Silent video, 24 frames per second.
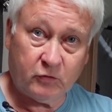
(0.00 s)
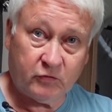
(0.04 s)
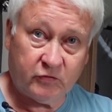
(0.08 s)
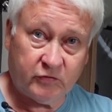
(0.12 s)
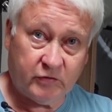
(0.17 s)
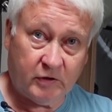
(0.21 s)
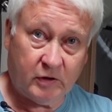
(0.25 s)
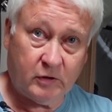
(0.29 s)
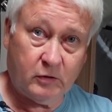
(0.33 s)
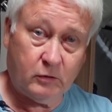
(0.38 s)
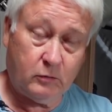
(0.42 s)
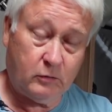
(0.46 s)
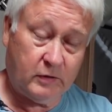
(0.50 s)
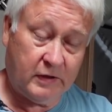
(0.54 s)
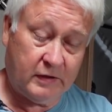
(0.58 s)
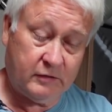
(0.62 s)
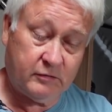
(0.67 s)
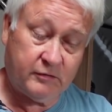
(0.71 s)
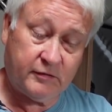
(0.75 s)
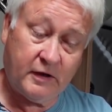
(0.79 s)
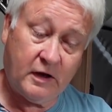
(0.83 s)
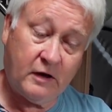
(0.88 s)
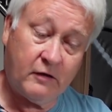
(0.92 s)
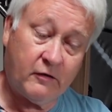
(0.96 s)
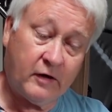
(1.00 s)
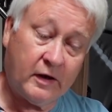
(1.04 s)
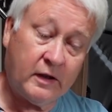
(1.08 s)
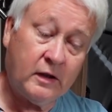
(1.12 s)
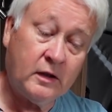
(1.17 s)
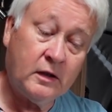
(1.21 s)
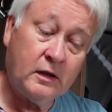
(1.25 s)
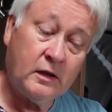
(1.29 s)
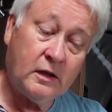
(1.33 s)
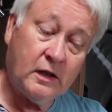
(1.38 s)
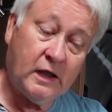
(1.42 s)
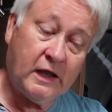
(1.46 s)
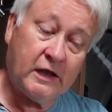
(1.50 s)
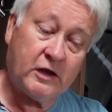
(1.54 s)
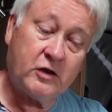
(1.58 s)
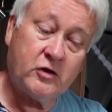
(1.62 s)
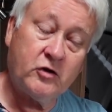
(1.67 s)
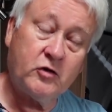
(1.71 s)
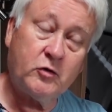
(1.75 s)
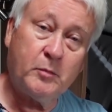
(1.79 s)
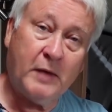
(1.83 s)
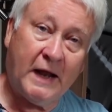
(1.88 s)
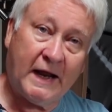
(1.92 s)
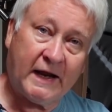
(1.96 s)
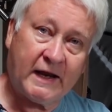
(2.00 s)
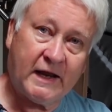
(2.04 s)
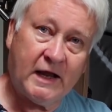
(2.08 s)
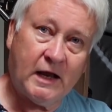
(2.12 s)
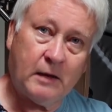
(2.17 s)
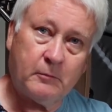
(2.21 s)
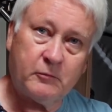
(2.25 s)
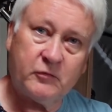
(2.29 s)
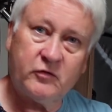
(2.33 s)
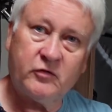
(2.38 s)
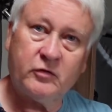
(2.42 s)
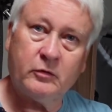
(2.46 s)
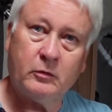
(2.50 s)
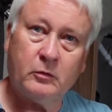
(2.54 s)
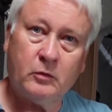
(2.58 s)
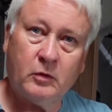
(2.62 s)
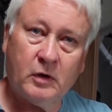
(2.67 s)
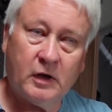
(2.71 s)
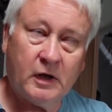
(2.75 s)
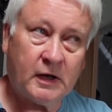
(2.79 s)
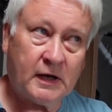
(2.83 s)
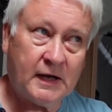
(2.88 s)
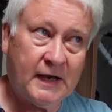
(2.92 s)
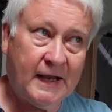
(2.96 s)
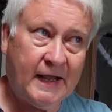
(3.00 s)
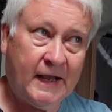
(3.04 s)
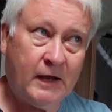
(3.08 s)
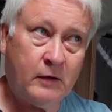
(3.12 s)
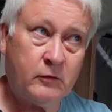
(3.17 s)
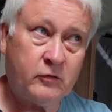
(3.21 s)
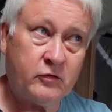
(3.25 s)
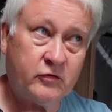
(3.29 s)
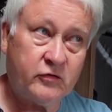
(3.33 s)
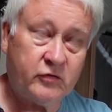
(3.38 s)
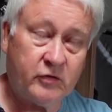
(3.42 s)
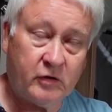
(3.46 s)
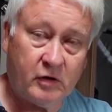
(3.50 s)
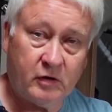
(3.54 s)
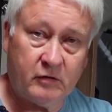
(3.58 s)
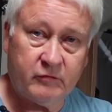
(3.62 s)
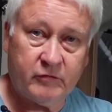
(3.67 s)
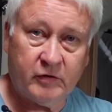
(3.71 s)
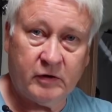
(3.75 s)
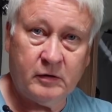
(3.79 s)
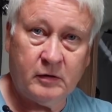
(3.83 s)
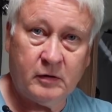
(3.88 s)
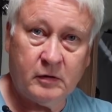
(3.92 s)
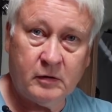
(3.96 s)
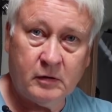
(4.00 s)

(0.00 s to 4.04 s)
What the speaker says: so in theory it could back up to a cloud server